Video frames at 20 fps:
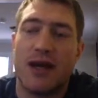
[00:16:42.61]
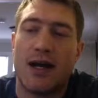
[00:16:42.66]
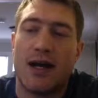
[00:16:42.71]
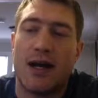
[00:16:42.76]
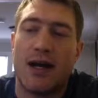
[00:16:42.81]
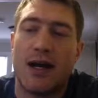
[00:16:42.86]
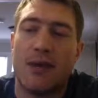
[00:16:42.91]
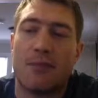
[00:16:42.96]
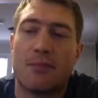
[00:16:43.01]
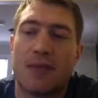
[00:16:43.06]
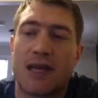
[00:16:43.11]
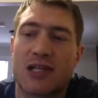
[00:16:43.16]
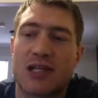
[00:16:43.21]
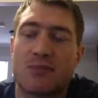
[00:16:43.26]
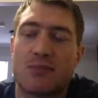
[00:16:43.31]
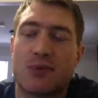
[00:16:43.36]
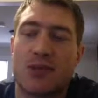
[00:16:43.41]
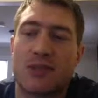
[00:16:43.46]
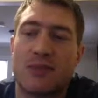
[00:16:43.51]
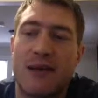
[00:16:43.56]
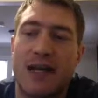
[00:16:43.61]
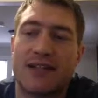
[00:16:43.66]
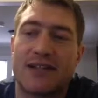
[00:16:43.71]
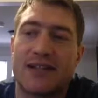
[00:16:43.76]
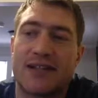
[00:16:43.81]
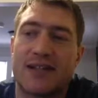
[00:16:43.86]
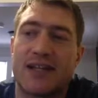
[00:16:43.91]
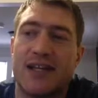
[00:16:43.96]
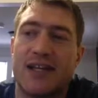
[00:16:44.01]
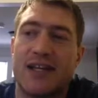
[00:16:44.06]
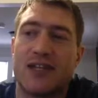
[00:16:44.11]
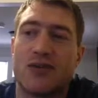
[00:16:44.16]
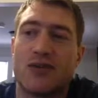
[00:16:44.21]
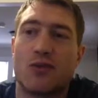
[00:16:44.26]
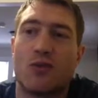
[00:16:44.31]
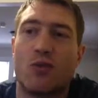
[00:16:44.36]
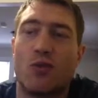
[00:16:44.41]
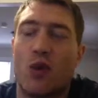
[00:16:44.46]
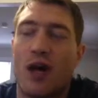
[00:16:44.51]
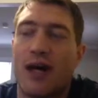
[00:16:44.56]
A prospectus is,
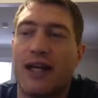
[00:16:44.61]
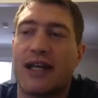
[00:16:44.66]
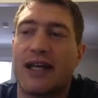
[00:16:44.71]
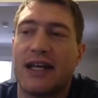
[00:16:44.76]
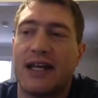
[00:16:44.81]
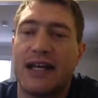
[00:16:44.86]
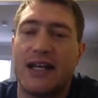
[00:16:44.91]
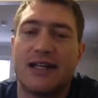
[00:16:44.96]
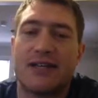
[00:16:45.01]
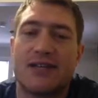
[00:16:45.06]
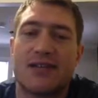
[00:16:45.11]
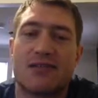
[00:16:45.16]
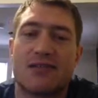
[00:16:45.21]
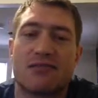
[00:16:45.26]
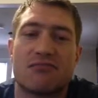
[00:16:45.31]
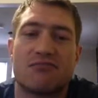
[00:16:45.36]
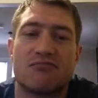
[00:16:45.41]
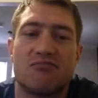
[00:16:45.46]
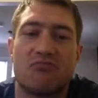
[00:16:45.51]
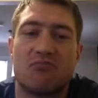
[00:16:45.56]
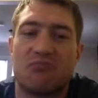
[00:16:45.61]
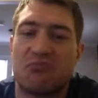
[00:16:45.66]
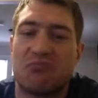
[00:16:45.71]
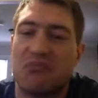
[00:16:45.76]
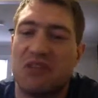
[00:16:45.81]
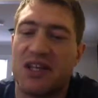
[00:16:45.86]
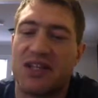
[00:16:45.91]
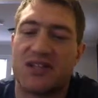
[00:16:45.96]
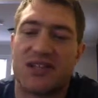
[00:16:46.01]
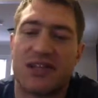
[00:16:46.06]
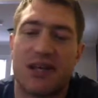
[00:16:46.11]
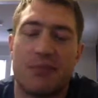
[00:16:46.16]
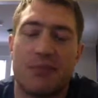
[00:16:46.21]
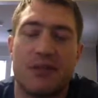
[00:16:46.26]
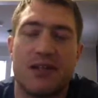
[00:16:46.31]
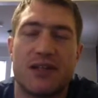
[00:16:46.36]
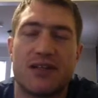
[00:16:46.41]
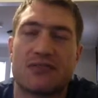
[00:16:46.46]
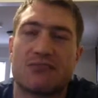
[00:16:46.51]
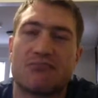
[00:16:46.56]
what is this
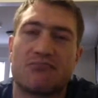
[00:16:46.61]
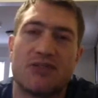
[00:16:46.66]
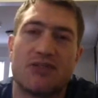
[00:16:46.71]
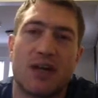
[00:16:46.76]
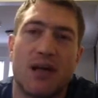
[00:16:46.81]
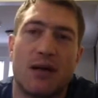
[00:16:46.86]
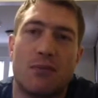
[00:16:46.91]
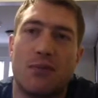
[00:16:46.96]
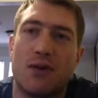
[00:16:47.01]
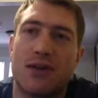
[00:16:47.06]
company's job?